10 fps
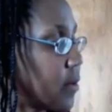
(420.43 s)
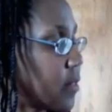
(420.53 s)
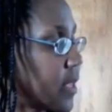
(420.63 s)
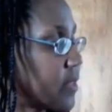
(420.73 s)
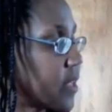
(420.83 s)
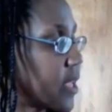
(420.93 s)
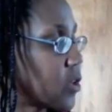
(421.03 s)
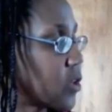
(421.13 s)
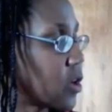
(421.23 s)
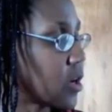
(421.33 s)
let's take
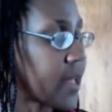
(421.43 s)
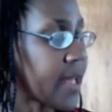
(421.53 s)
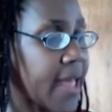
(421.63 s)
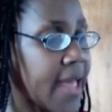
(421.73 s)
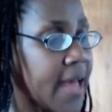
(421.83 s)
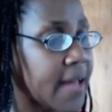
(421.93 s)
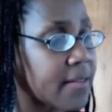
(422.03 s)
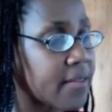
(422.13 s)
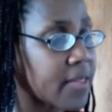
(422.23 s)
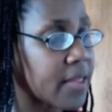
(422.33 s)
a look at
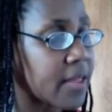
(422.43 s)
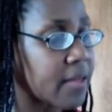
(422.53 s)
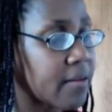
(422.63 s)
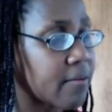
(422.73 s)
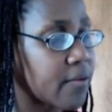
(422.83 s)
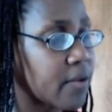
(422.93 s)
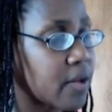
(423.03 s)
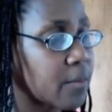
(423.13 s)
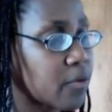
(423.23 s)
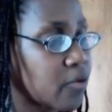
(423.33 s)
the
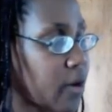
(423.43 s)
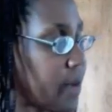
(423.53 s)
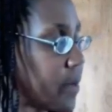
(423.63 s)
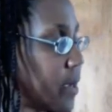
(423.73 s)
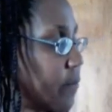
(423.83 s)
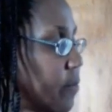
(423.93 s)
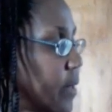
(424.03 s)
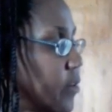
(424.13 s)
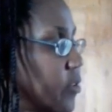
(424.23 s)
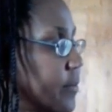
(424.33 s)
full prescribing
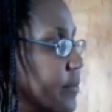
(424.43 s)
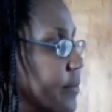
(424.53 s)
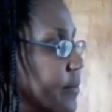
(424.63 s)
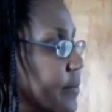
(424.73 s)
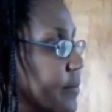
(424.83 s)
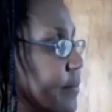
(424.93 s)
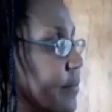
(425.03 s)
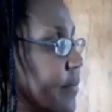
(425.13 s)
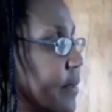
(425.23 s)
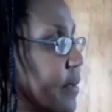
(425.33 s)
information.
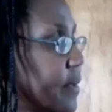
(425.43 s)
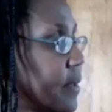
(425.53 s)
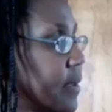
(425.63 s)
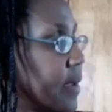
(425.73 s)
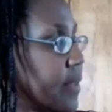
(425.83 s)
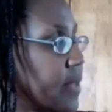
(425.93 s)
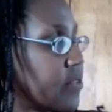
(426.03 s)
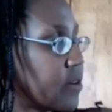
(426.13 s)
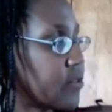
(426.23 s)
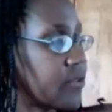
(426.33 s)
And that
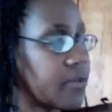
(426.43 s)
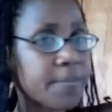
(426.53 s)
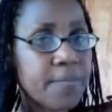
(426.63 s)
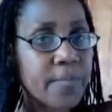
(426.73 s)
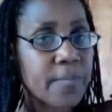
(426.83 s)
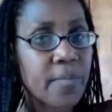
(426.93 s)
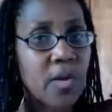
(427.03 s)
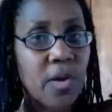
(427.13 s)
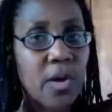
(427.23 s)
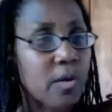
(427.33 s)
starts
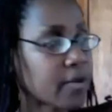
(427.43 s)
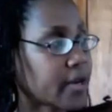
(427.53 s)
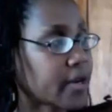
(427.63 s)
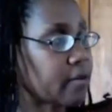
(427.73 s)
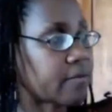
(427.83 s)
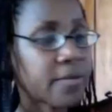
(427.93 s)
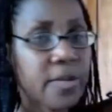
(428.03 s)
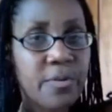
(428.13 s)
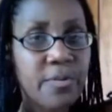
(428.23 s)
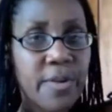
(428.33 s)
over here,
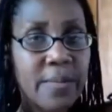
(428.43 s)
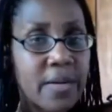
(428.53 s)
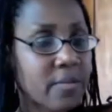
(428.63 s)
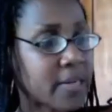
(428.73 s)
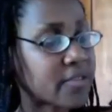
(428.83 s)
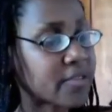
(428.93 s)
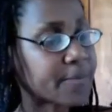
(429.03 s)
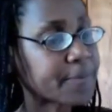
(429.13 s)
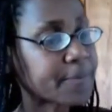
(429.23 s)
full prescribing information.